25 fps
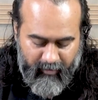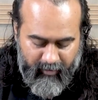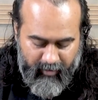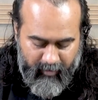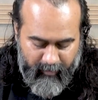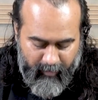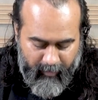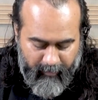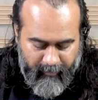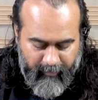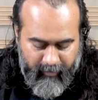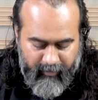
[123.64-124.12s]

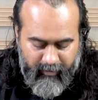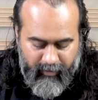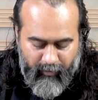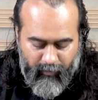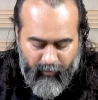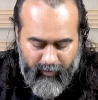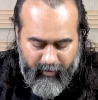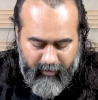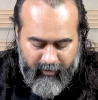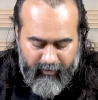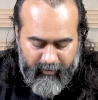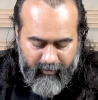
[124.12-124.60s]
Remember the
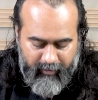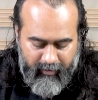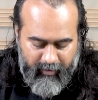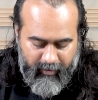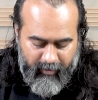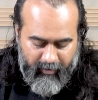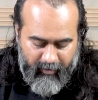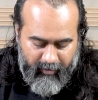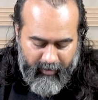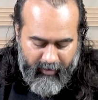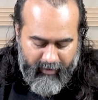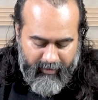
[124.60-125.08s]
One
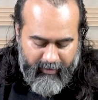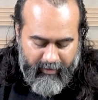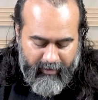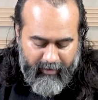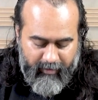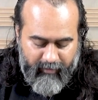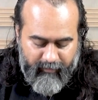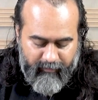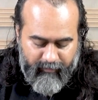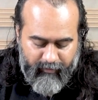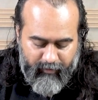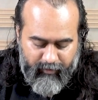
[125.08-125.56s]
and
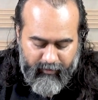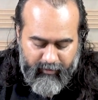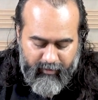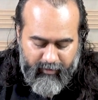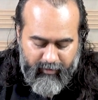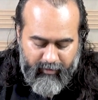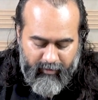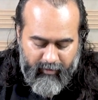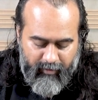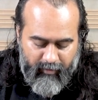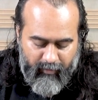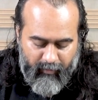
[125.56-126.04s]
yearn for
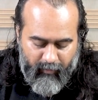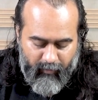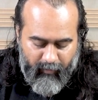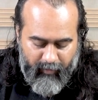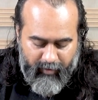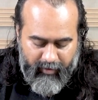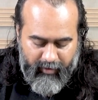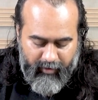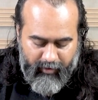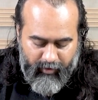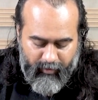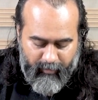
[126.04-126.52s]
the
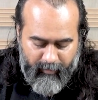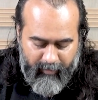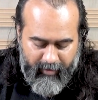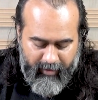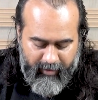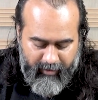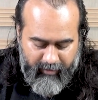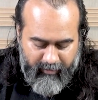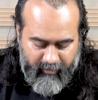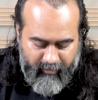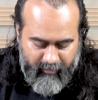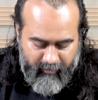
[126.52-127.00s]
One in your
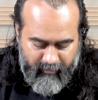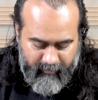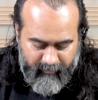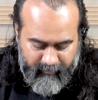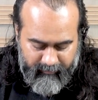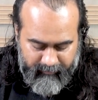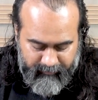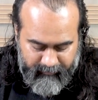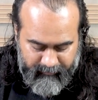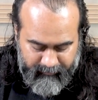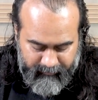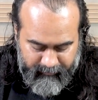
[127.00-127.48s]
mind.
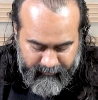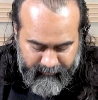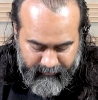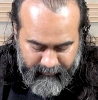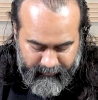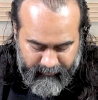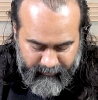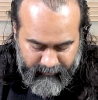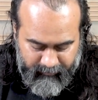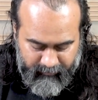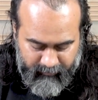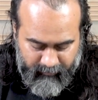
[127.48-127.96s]

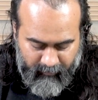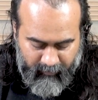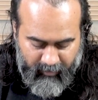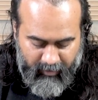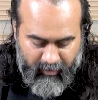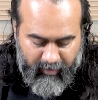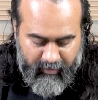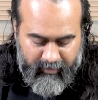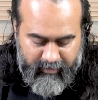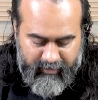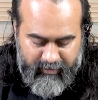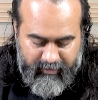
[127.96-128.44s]

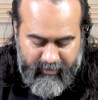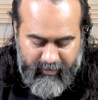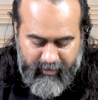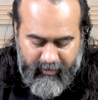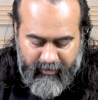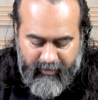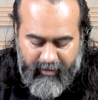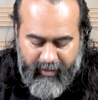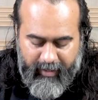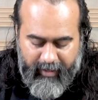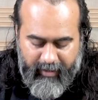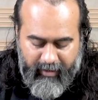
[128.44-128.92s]

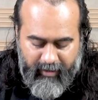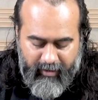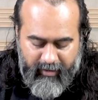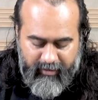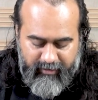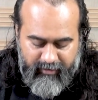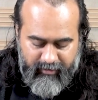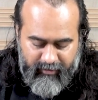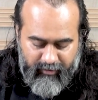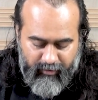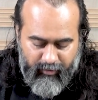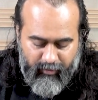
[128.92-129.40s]
Sing the
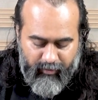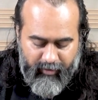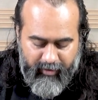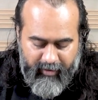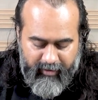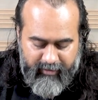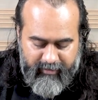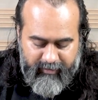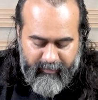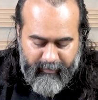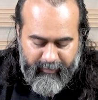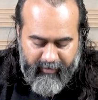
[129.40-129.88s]
endless
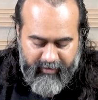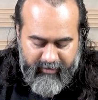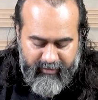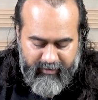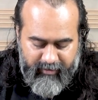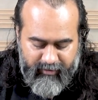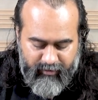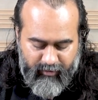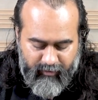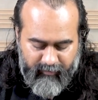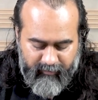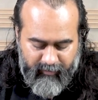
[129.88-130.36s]
glorious
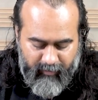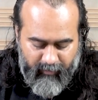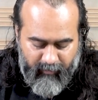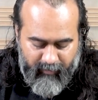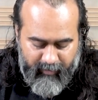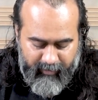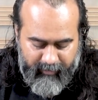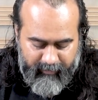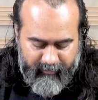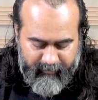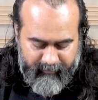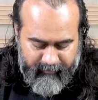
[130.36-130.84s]
praises of the
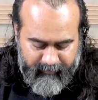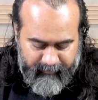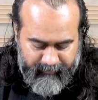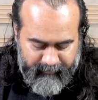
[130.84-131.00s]
One.